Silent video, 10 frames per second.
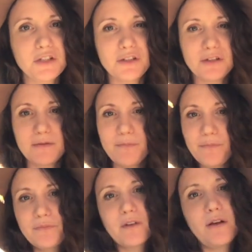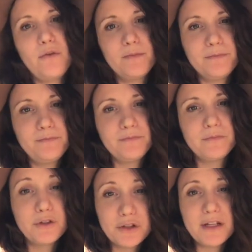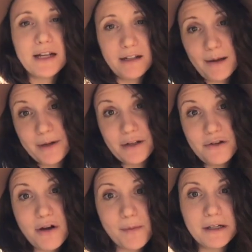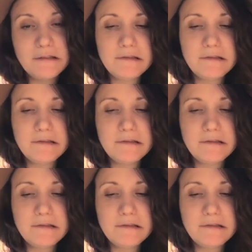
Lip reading: just looks like a lemon cucumber.